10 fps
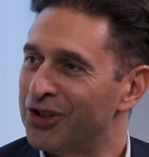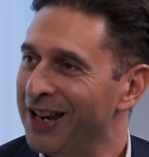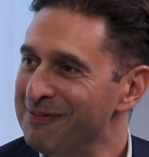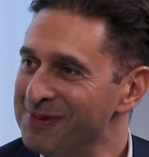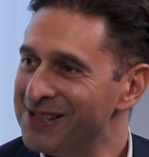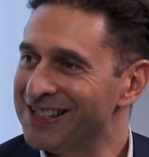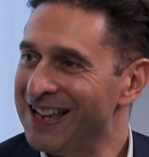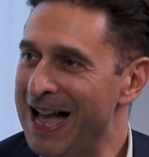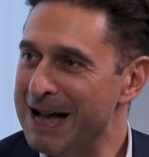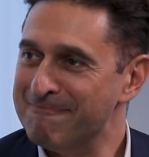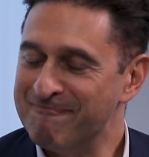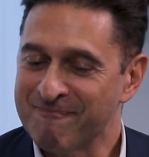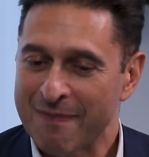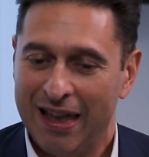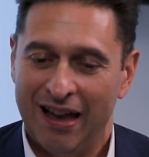James.
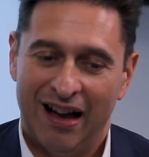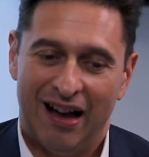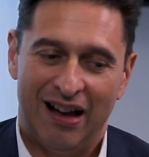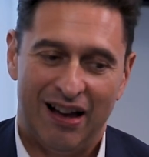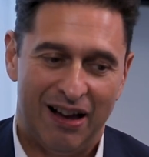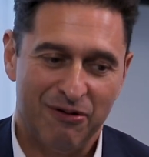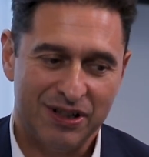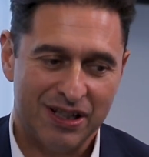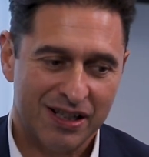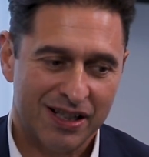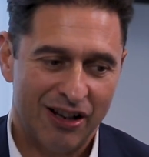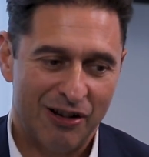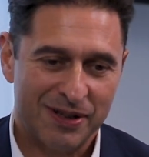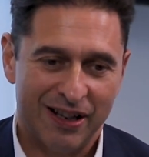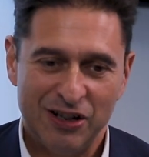I wanted to
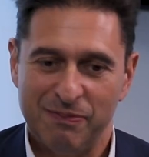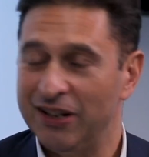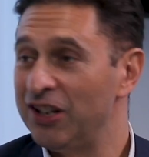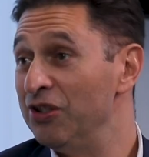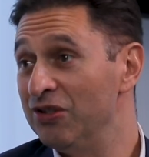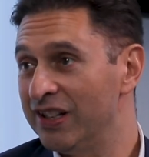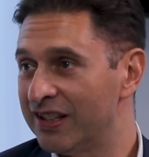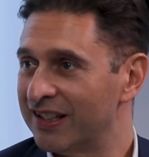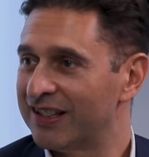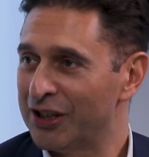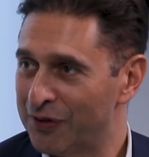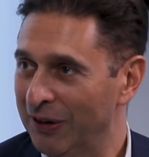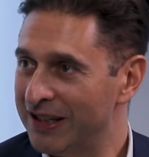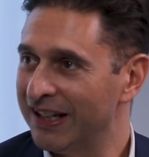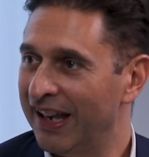start by saying you've been a hugely successful
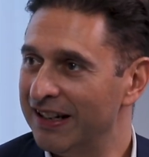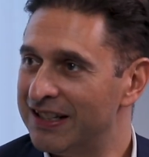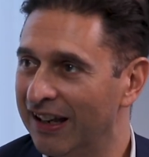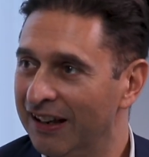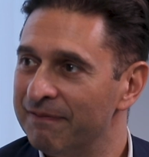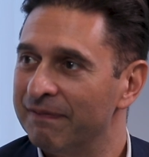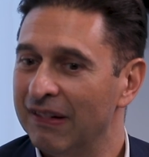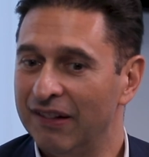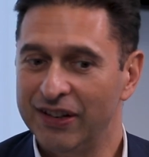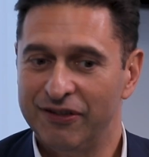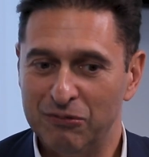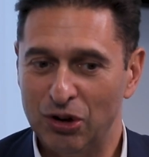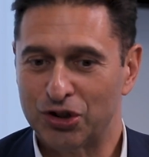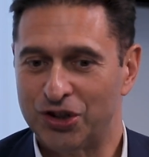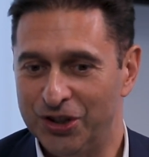litigator. I've even
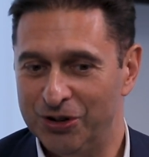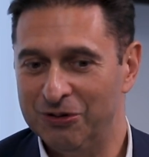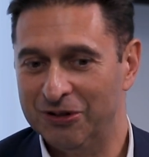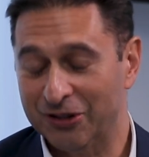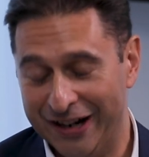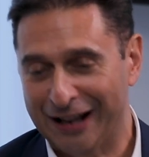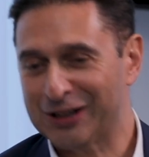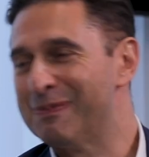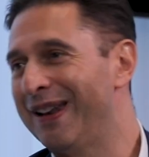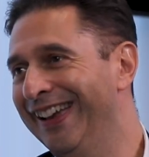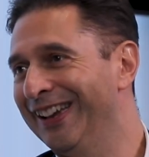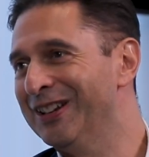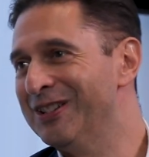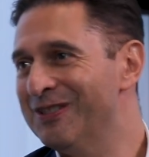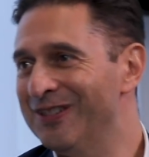watched you, or an actor playing
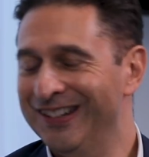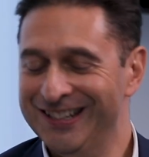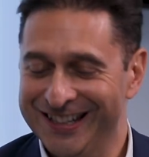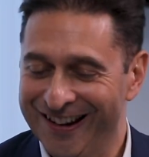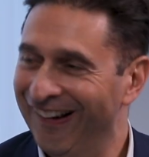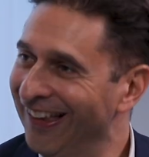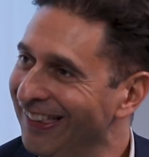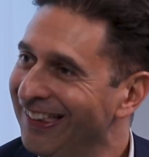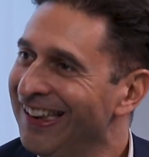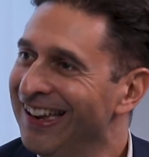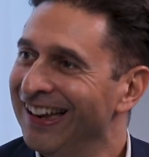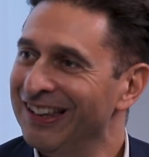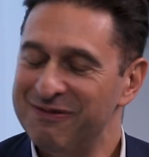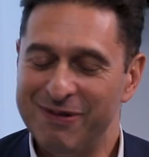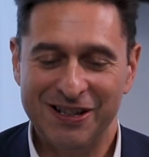you, in Denial,
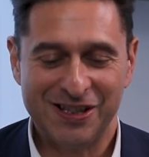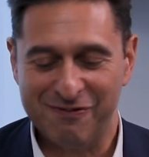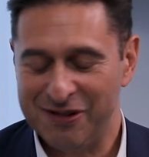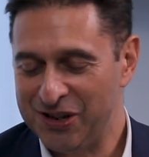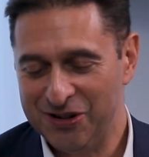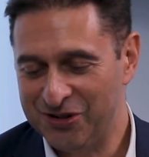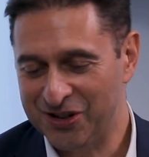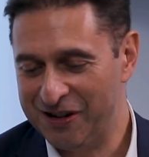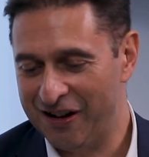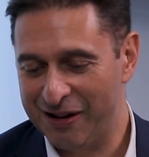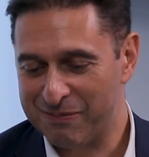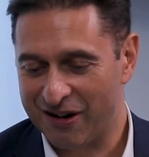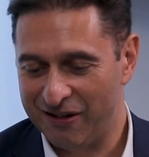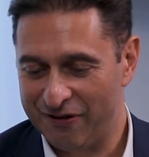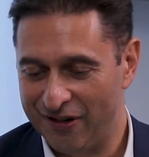and you've been in some hugely
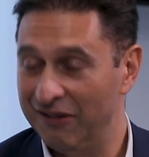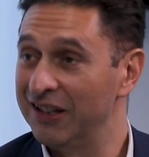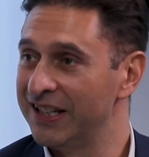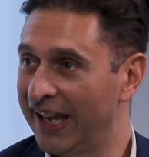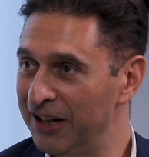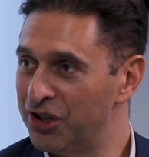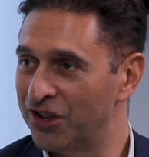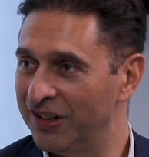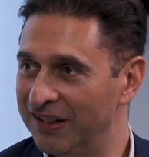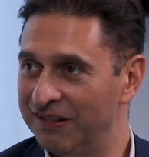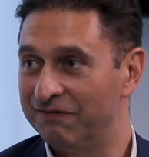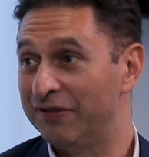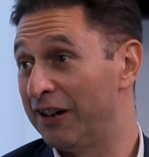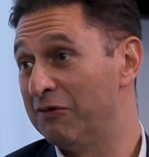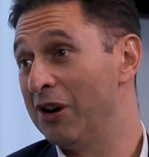high-profile litigation and a
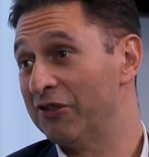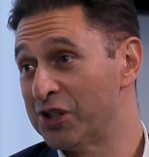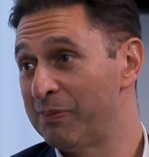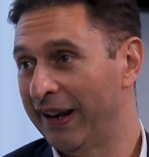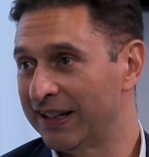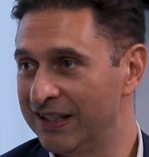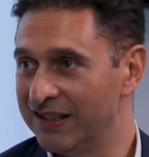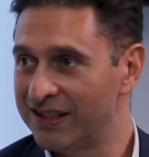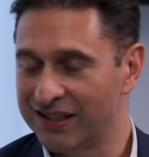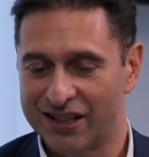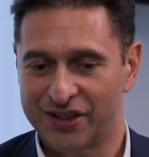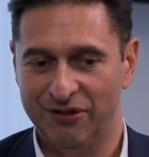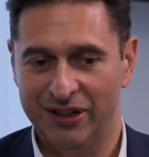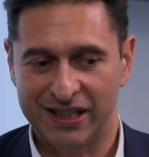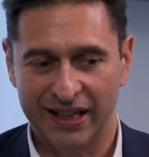very well-respected and
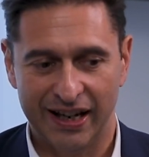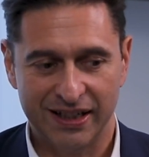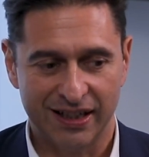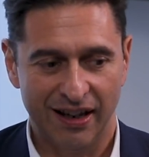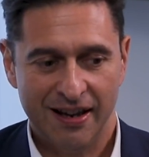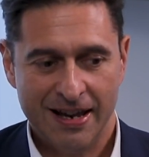successful litigator.